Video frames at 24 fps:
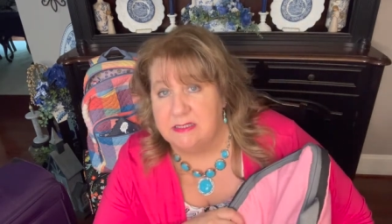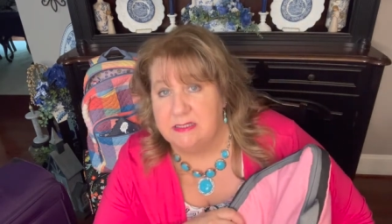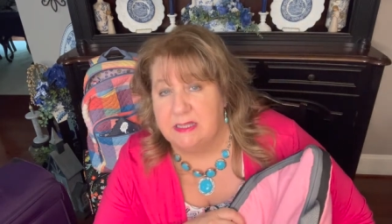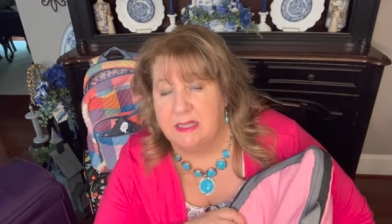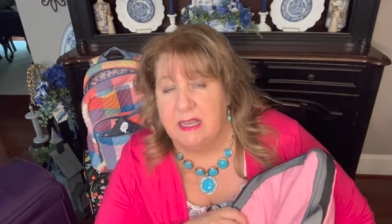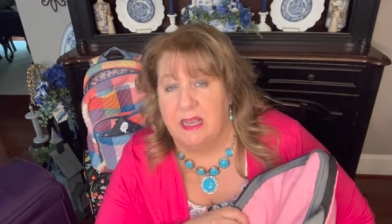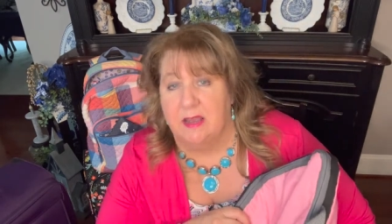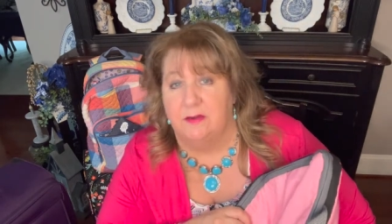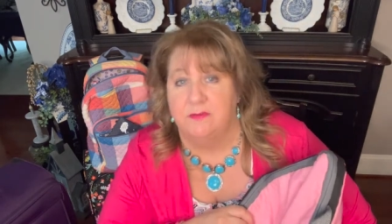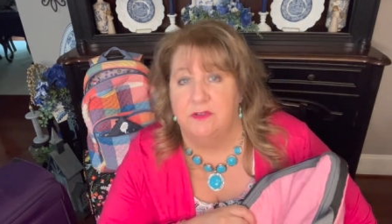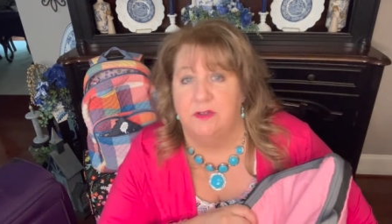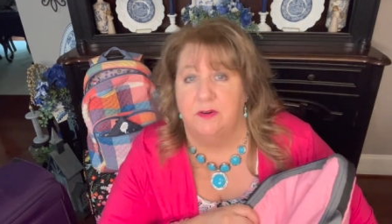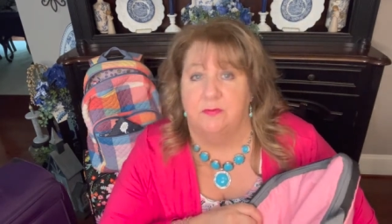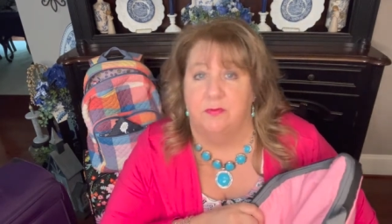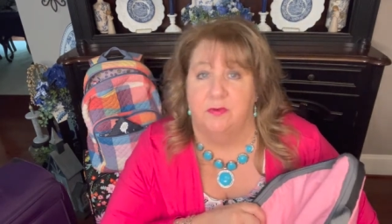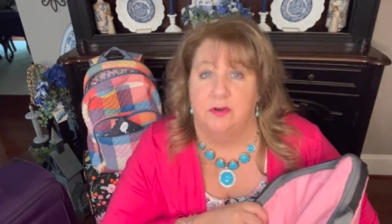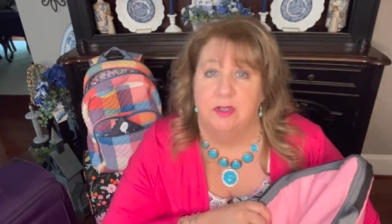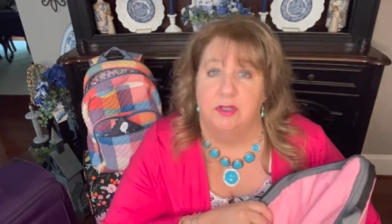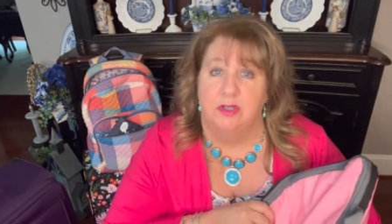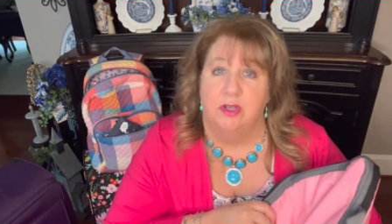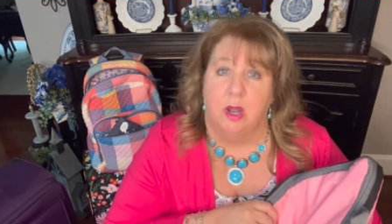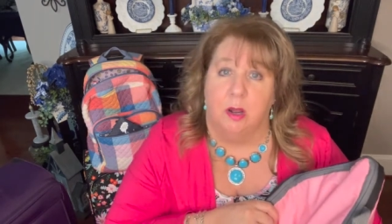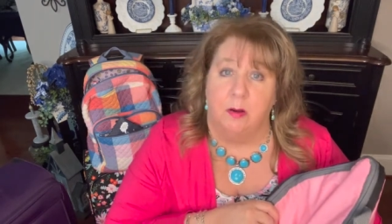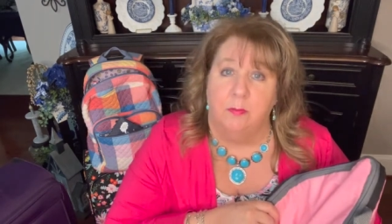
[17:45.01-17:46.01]
They have
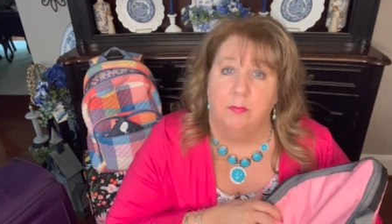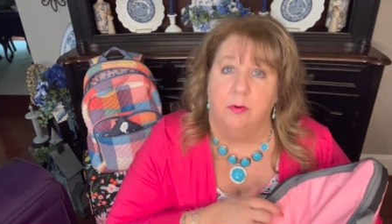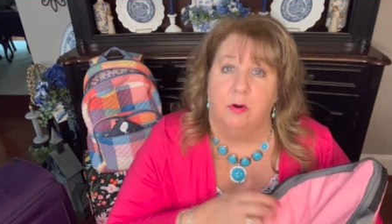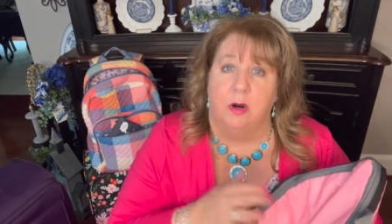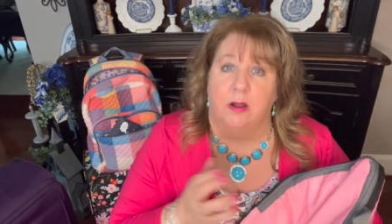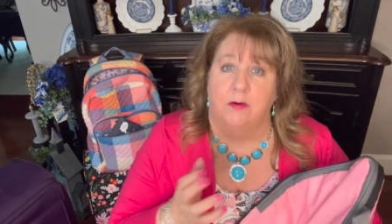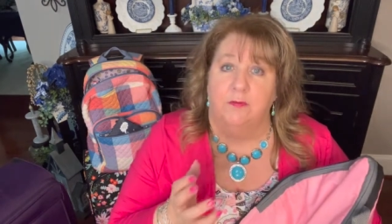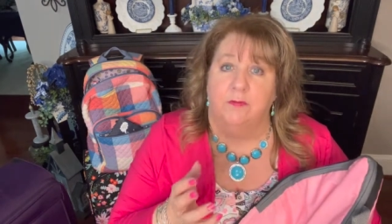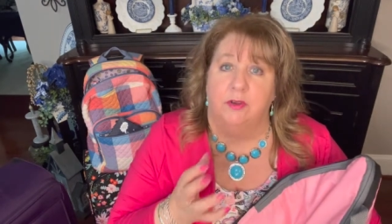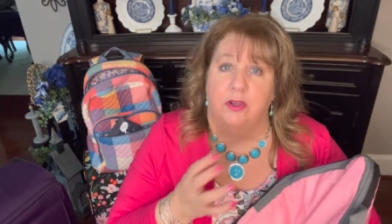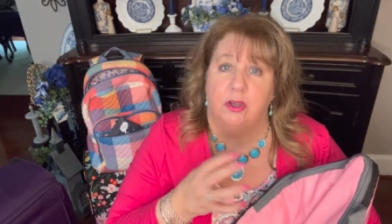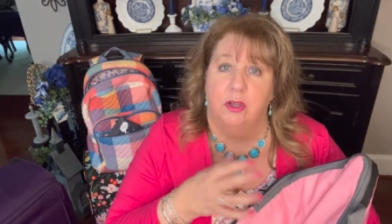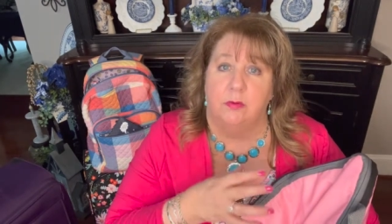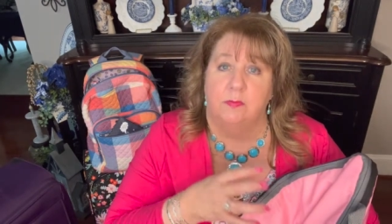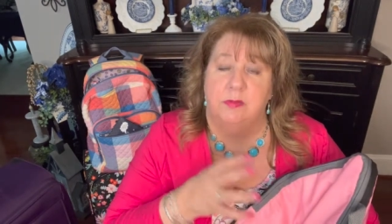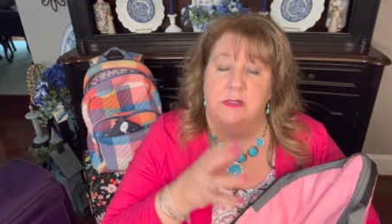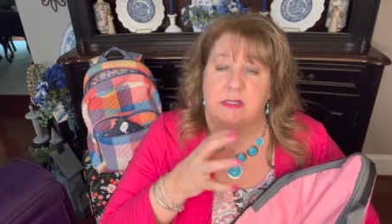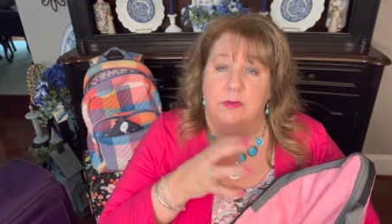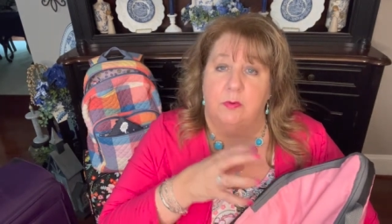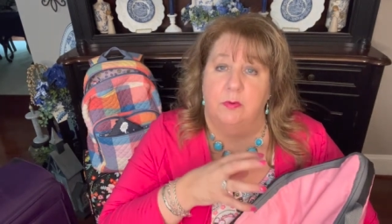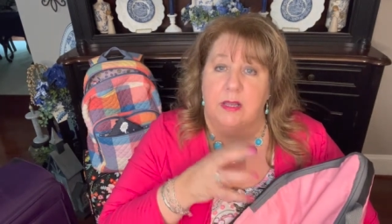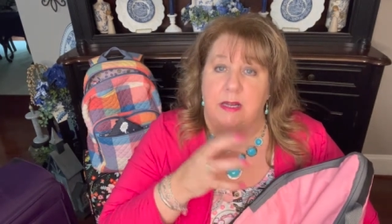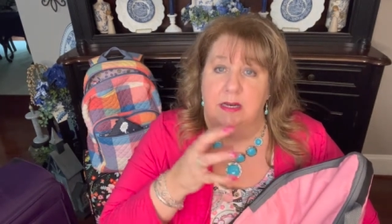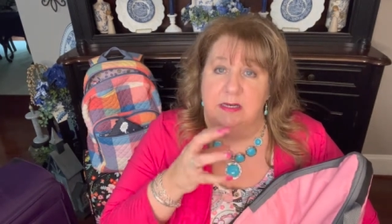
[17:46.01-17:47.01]
different number of
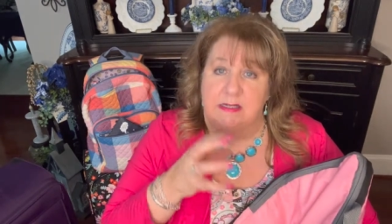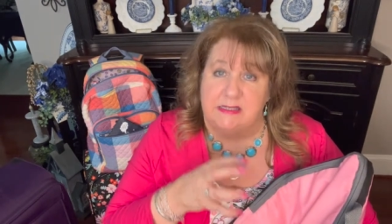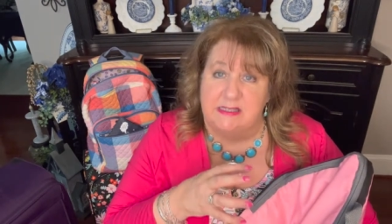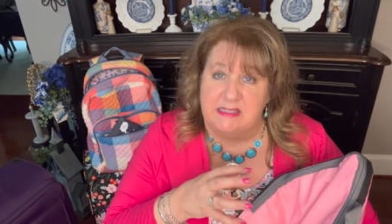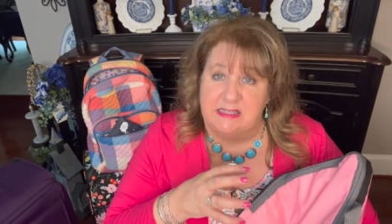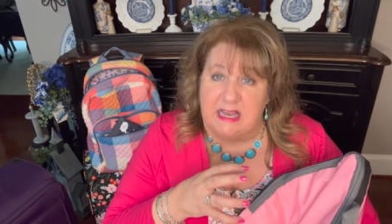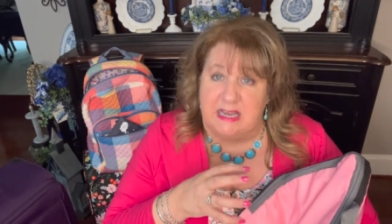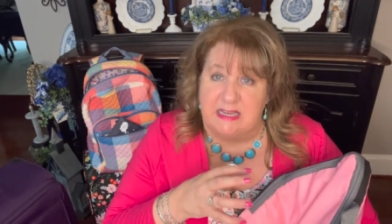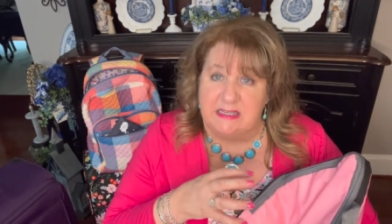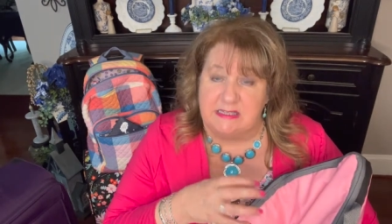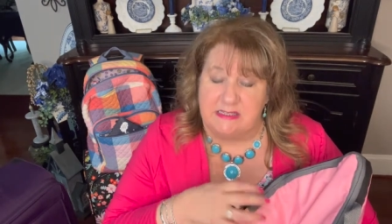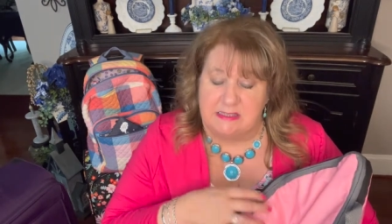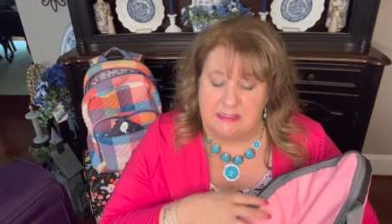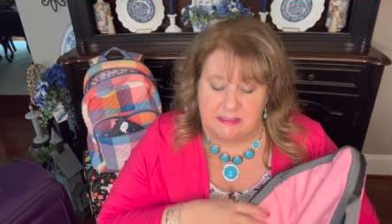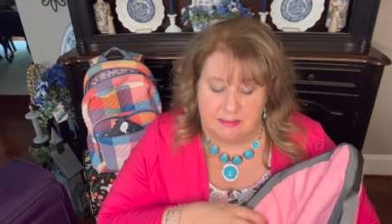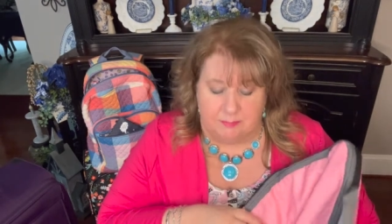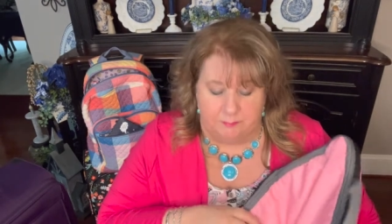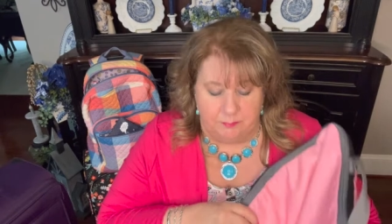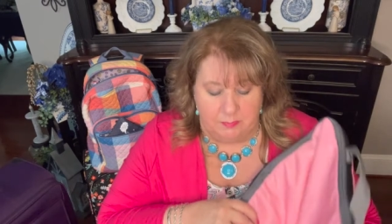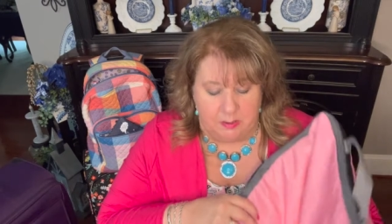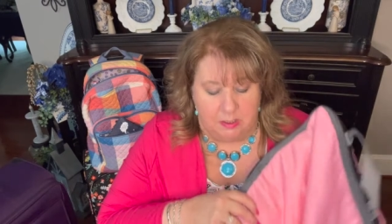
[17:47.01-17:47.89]
cubes in sets.